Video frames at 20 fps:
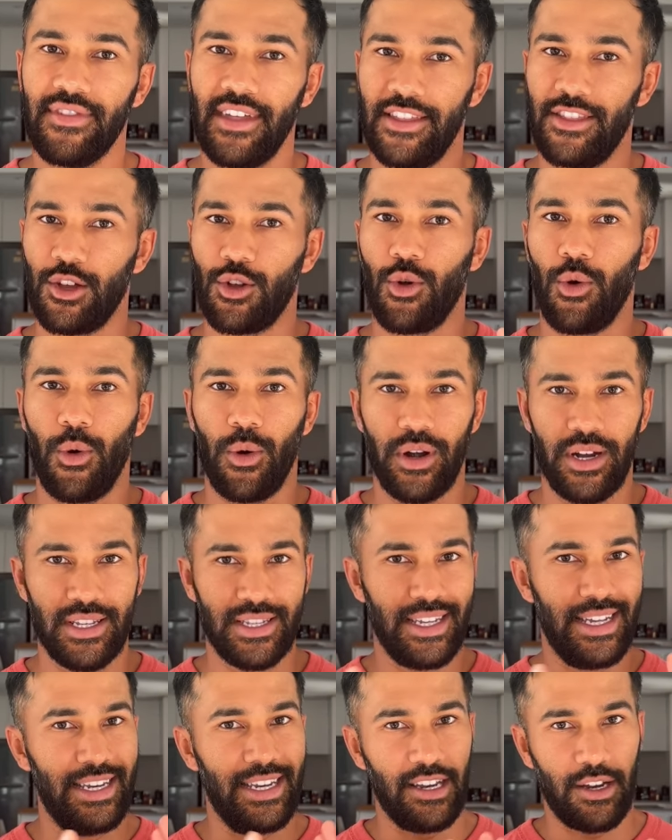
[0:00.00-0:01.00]
that the cord is
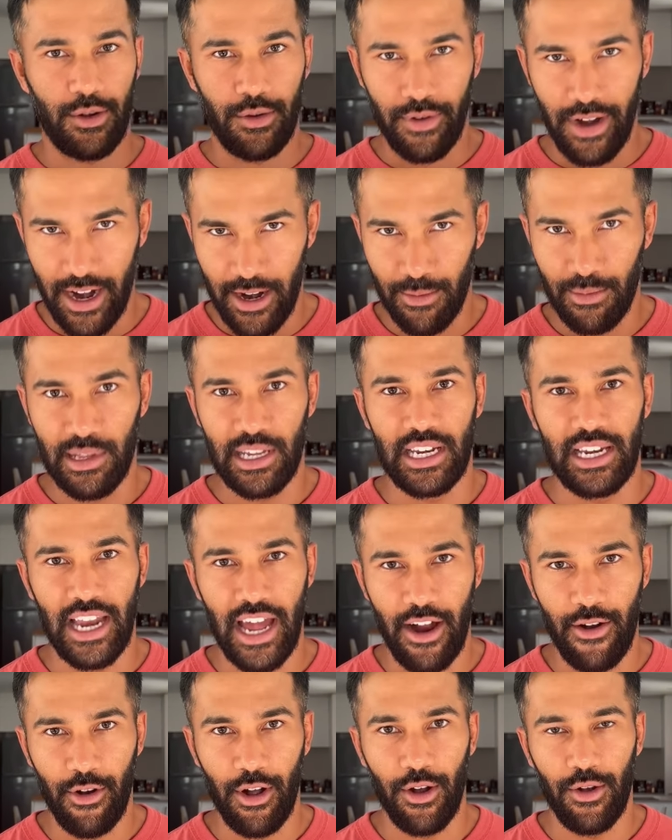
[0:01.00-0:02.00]
incredibly
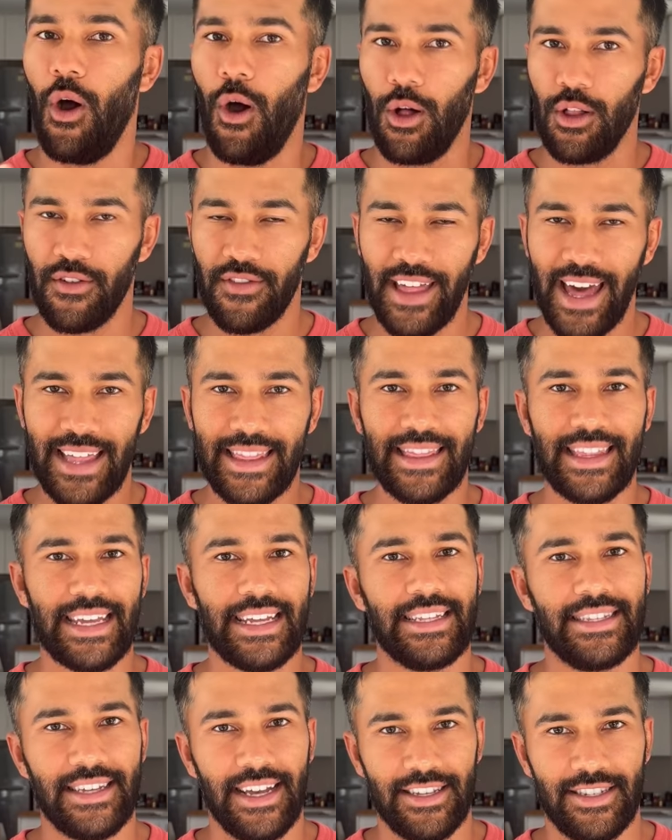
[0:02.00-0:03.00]
narrow. All of that
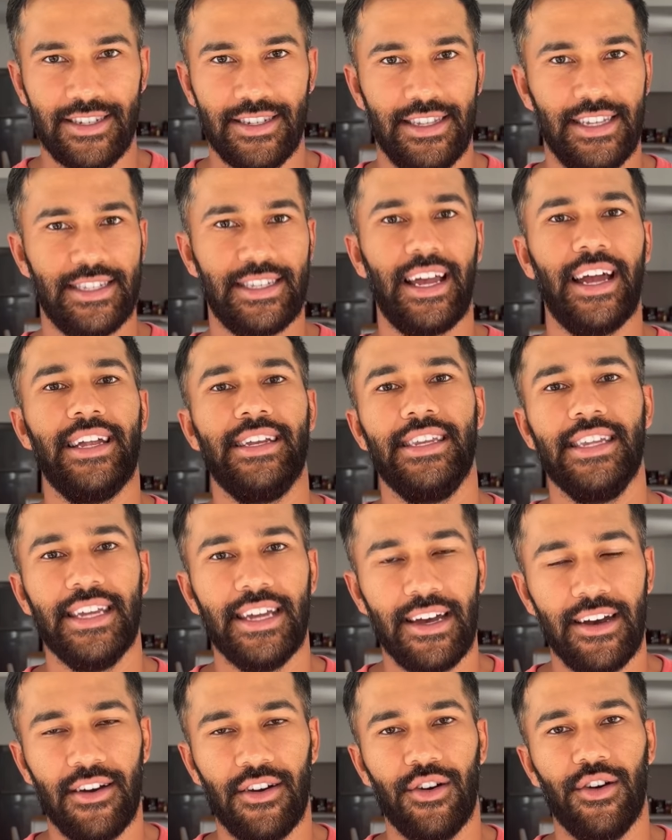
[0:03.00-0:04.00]
leads us to this
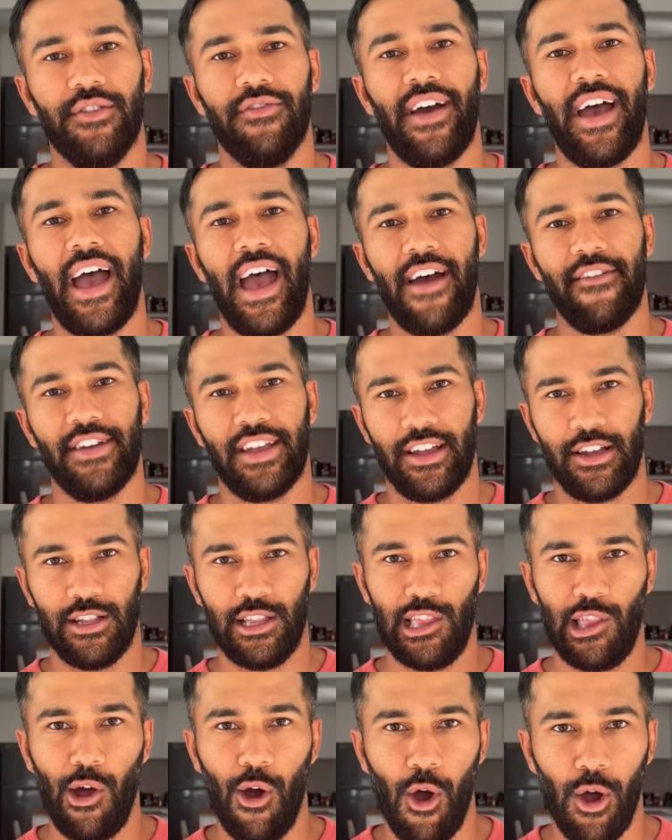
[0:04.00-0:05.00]
idea of having a
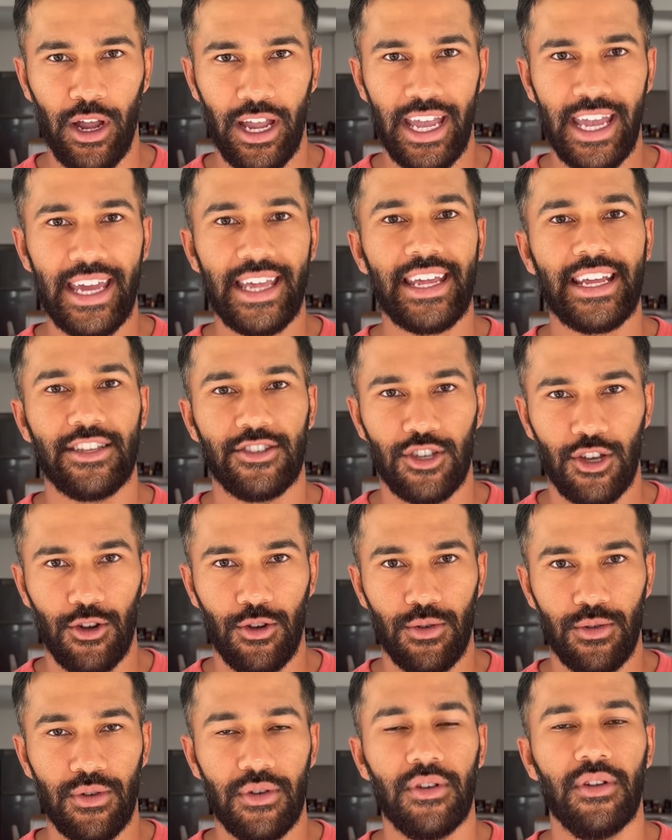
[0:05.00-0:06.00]
long hitting
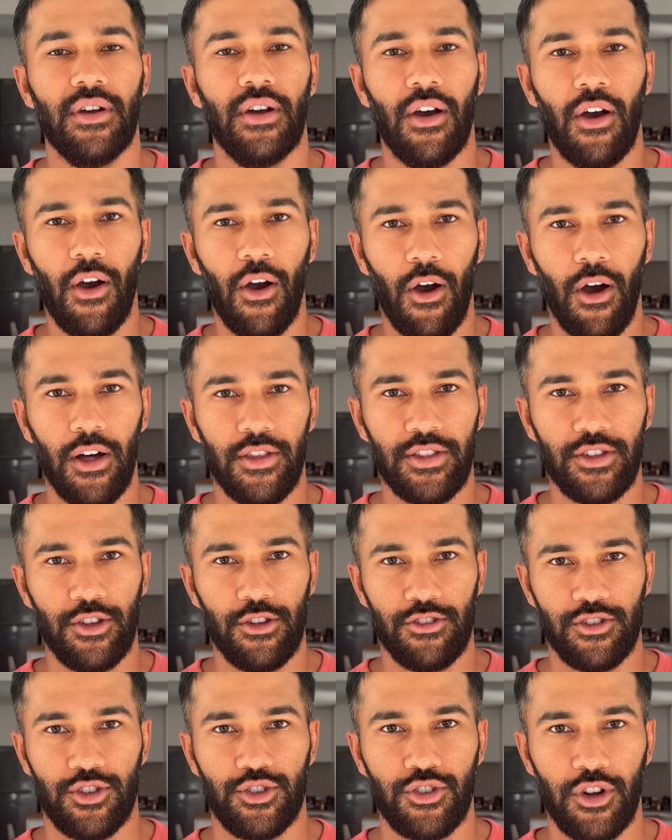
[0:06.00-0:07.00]
zone on
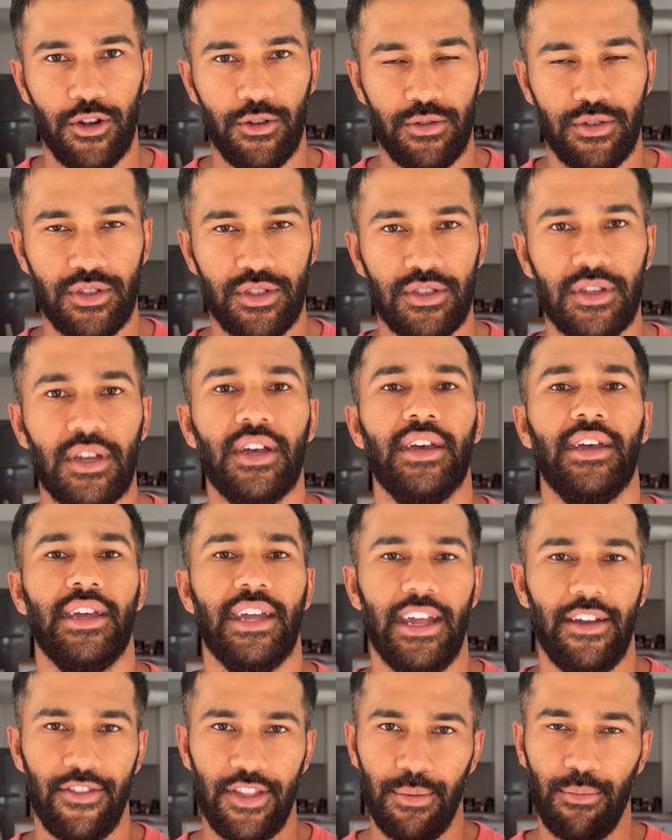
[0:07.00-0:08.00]
your strokes.
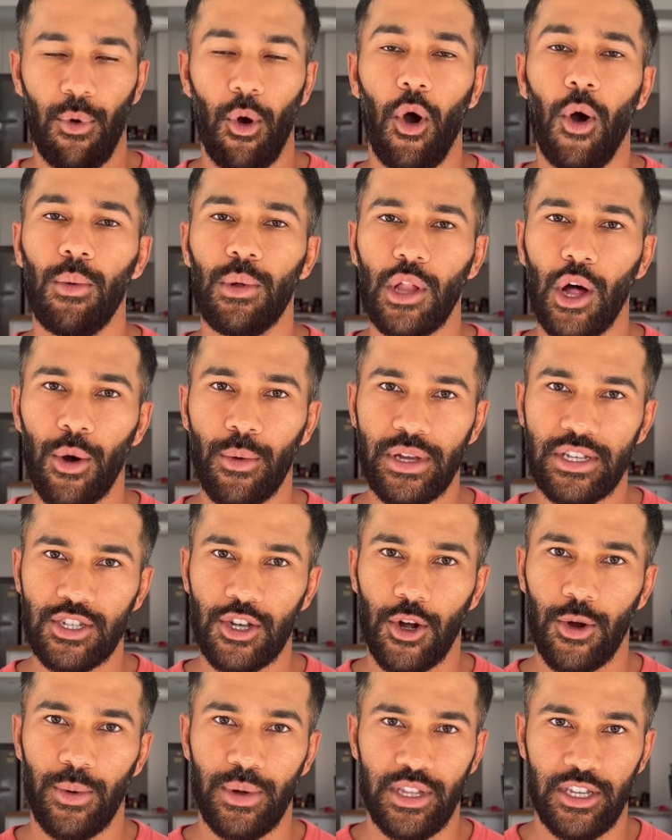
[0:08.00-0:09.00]
If the ball will always
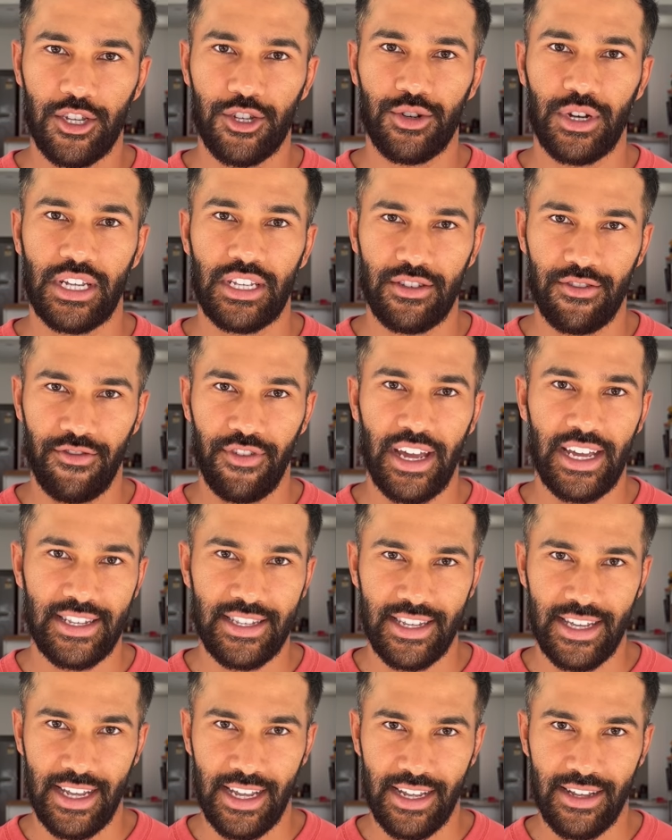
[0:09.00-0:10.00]
go where the strings are
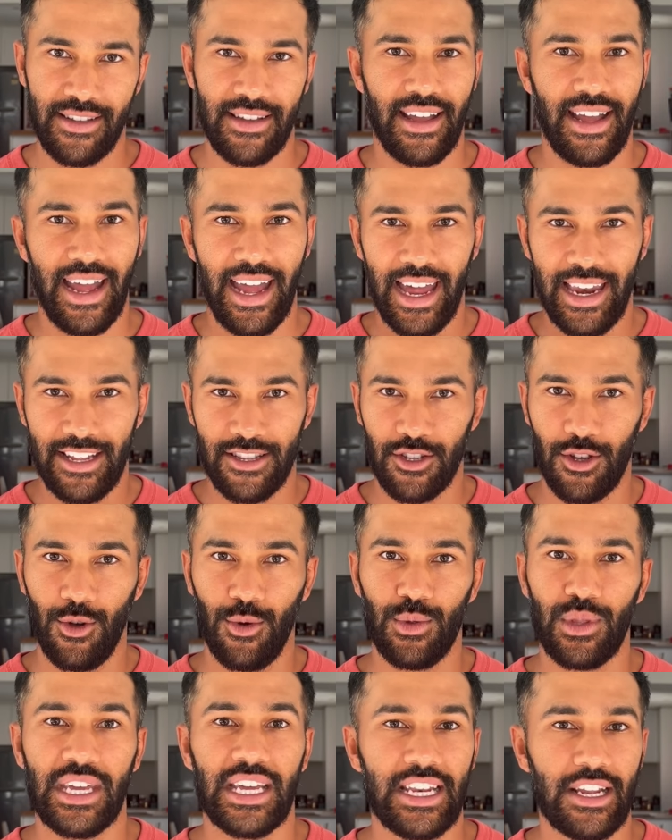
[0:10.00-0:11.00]
facing, and it's
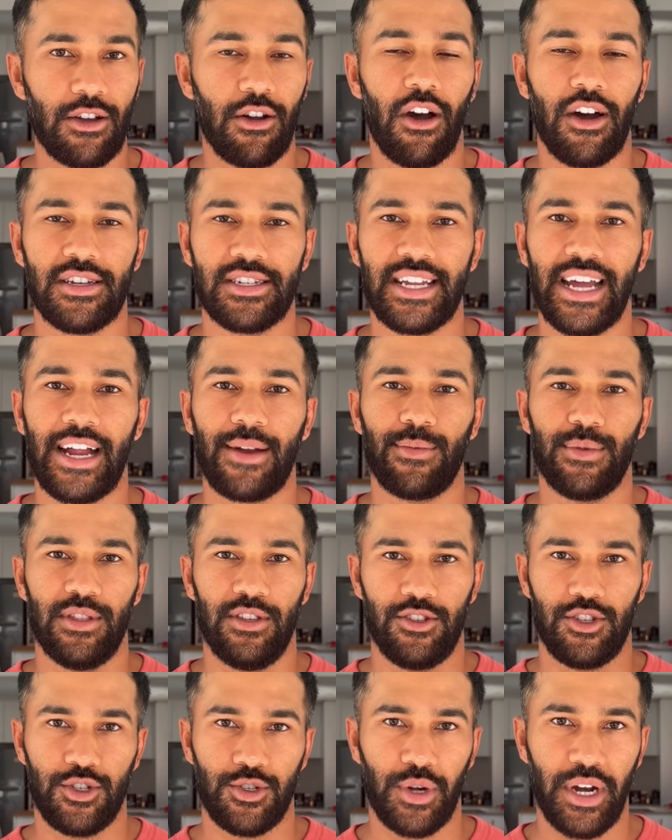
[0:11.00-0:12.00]
only in contact with the
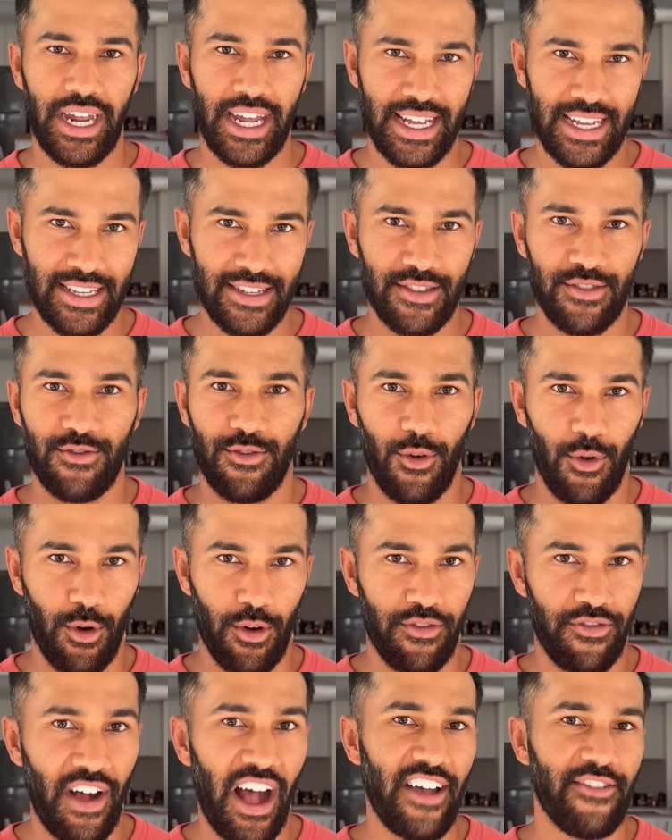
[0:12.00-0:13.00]
strings for
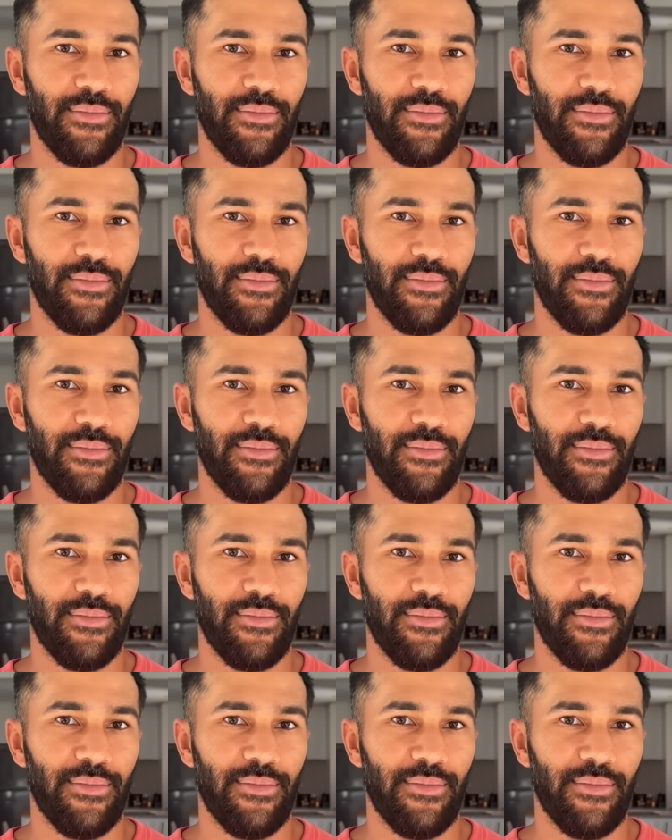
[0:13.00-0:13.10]
5